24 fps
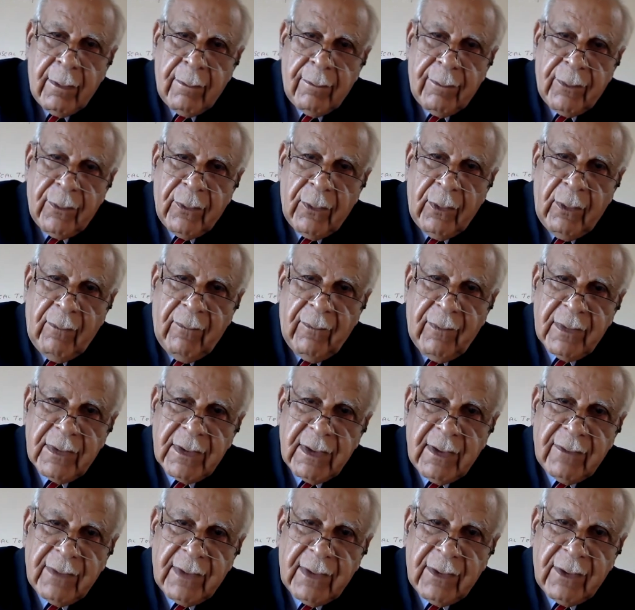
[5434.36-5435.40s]
proved
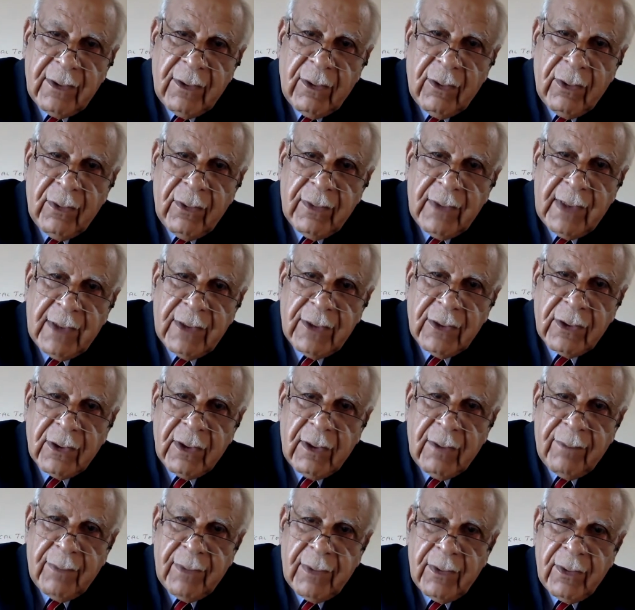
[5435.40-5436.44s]
reserves are those that you
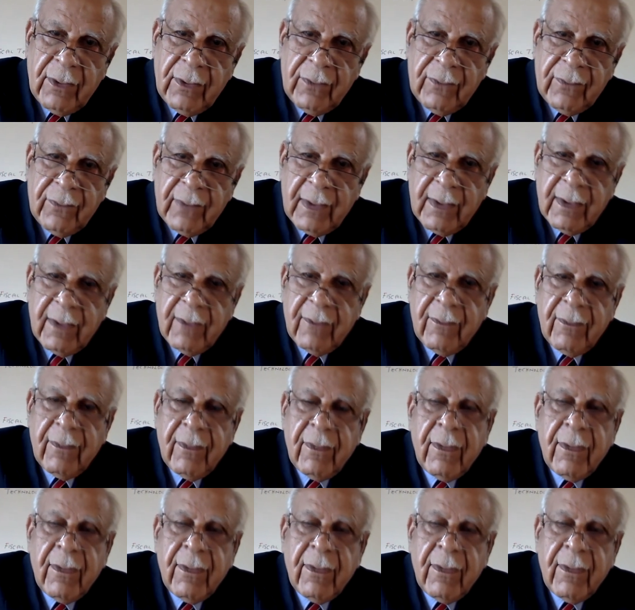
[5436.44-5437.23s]
can produce under